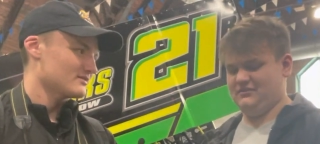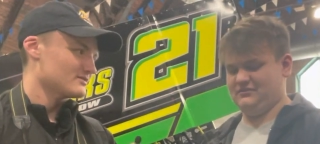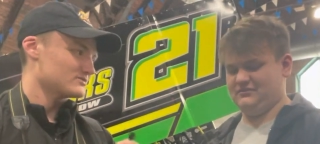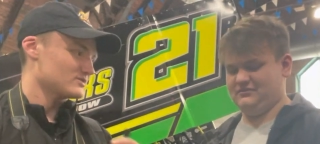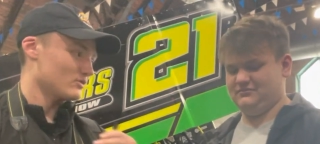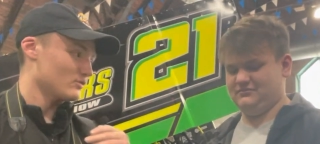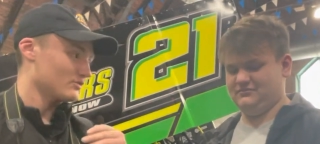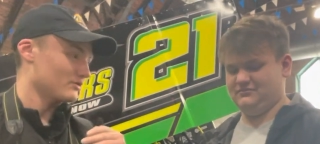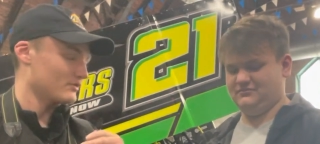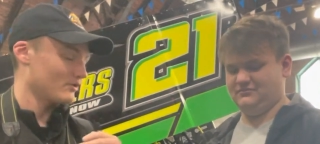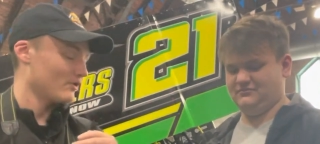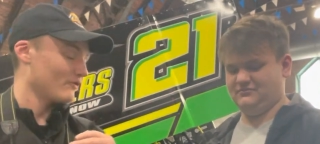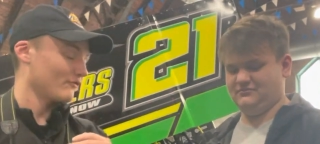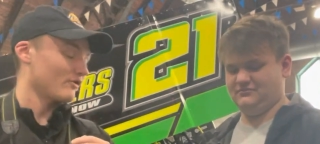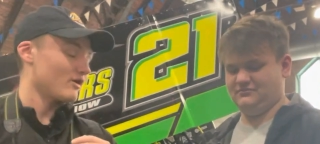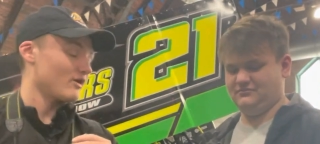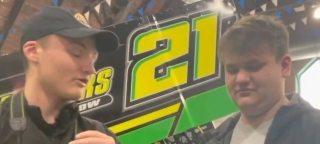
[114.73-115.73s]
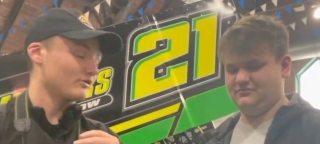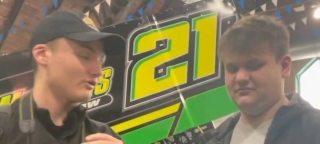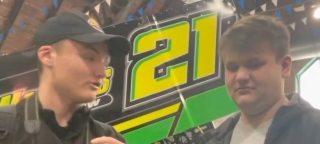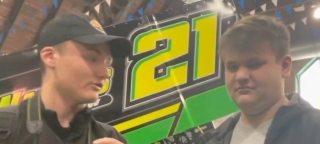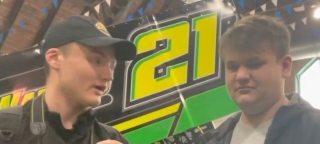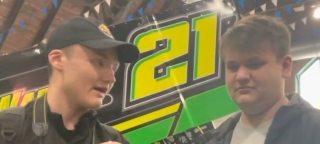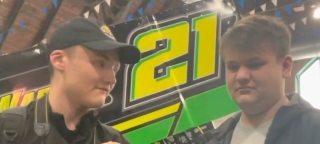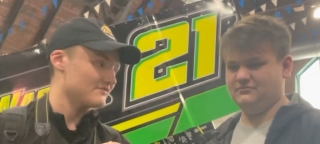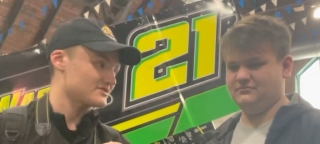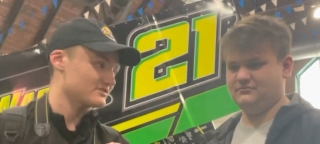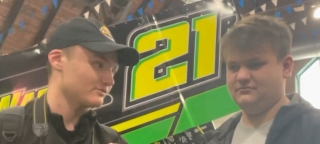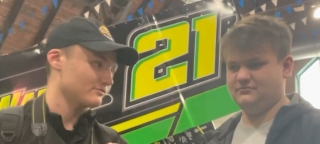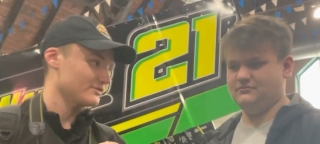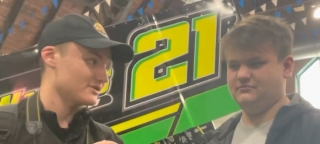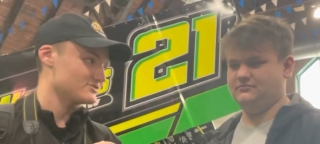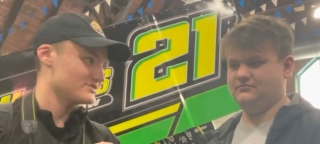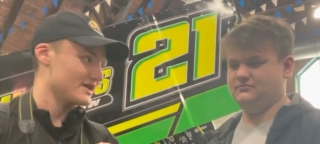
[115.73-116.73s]
Speaker 1: So the overall goal, obviously,
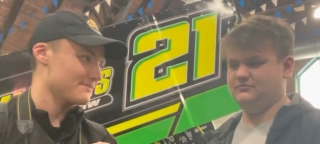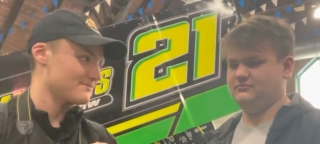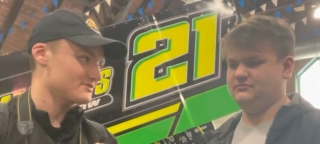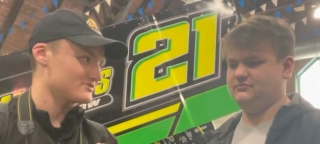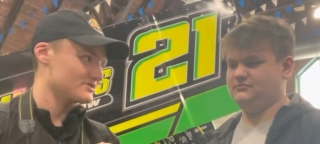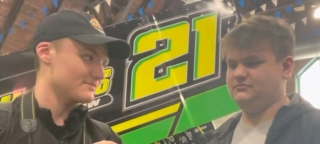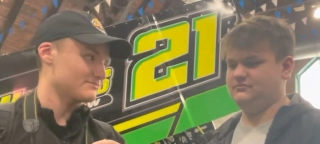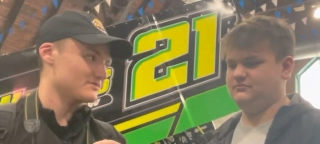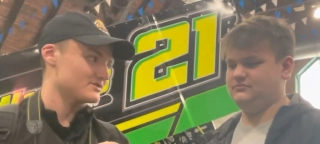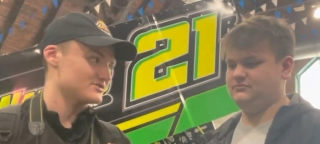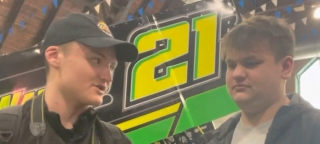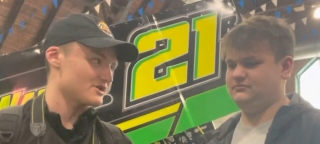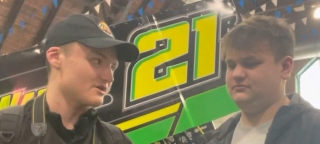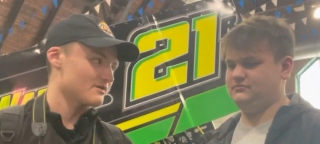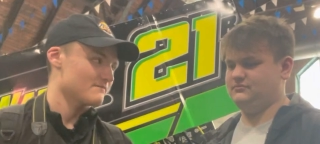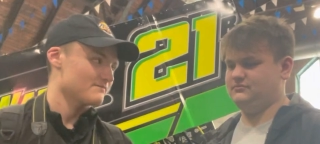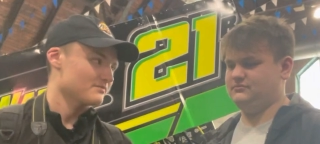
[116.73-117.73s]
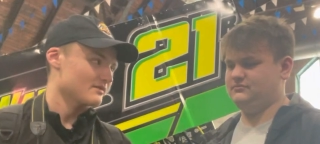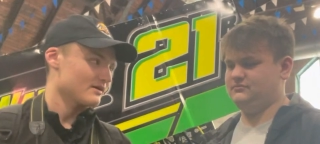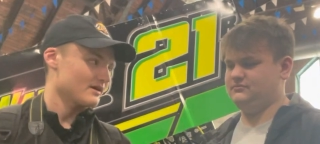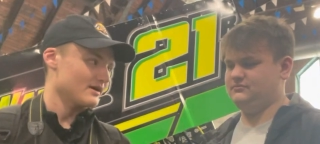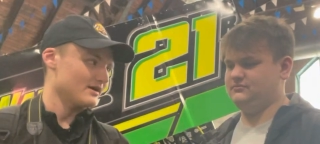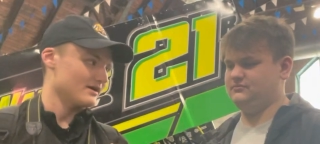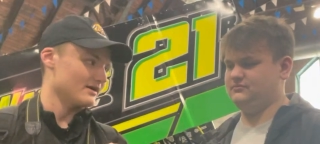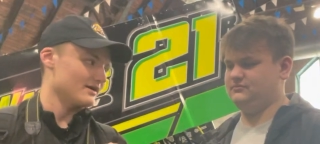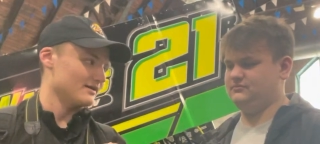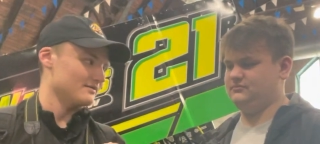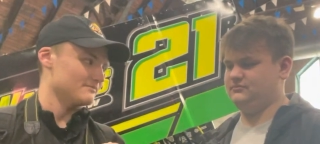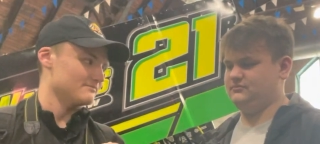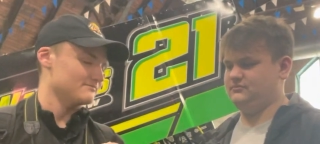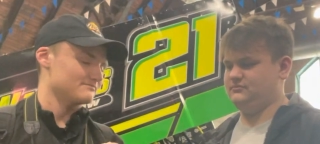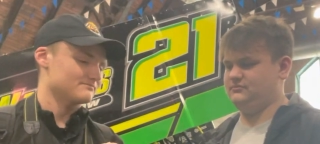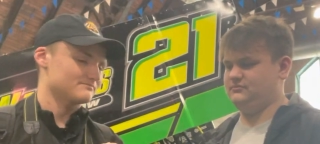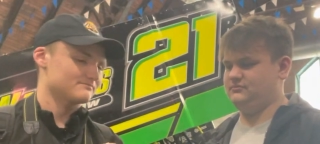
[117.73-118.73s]
to win championship this year. Uh,
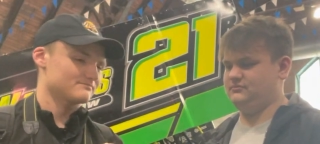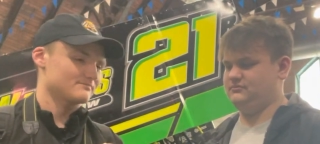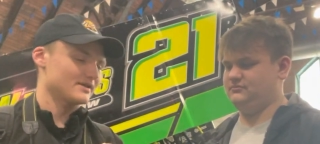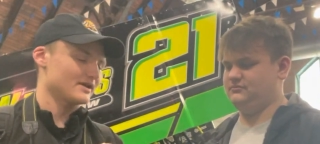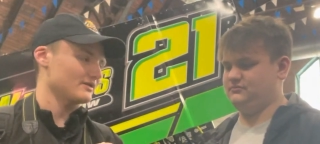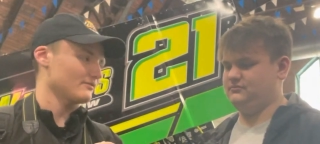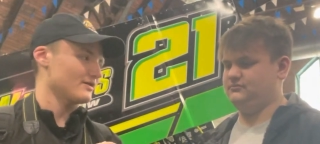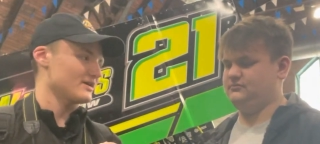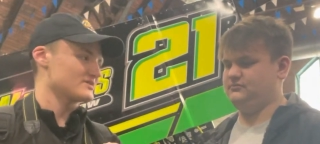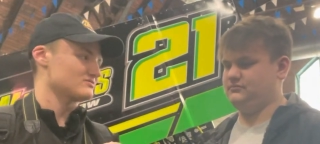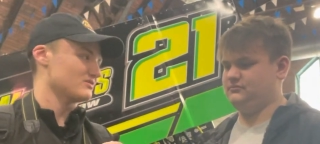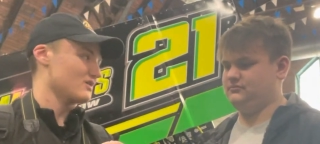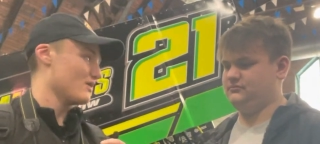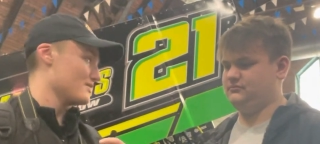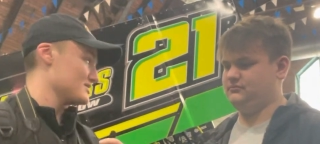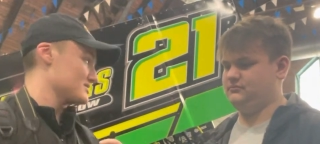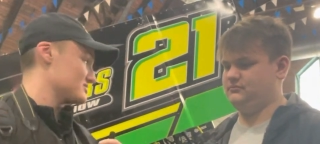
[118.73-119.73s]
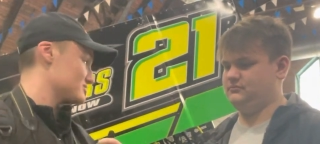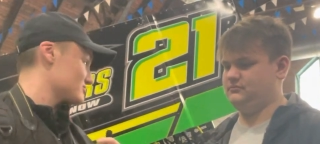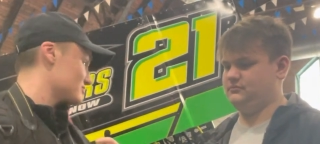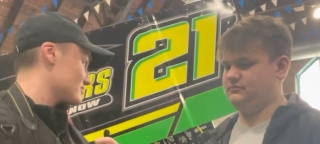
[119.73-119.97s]
getting to race all these